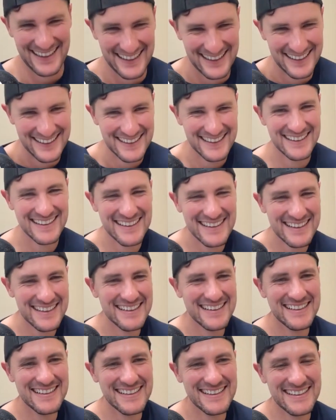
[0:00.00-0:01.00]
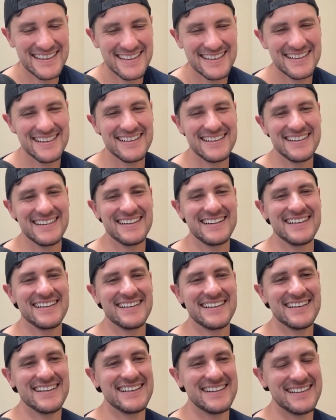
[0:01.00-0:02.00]

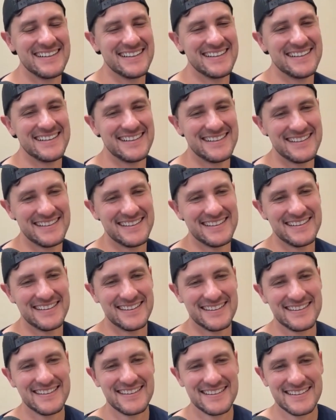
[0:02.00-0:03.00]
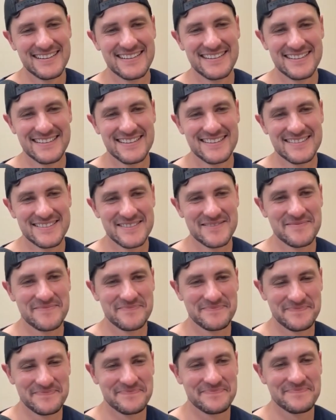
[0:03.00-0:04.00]

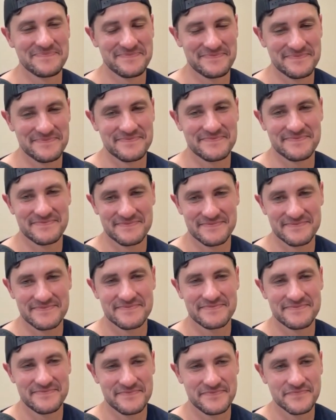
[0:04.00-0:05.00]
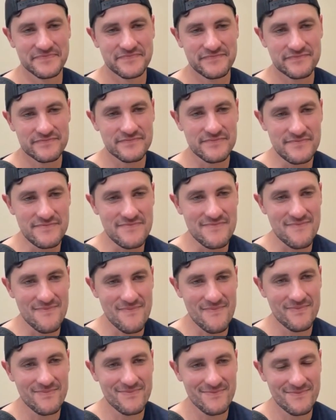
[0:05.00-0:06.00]

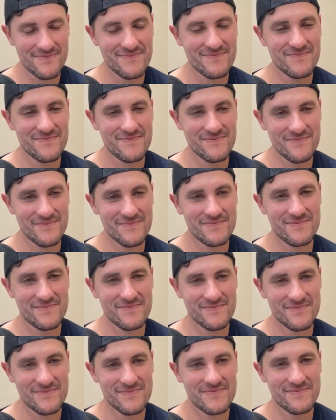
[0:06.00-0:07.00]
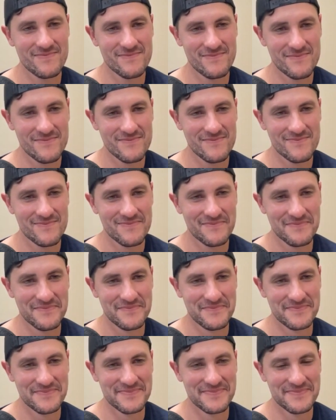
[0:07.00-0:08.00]
The person shown says nothing.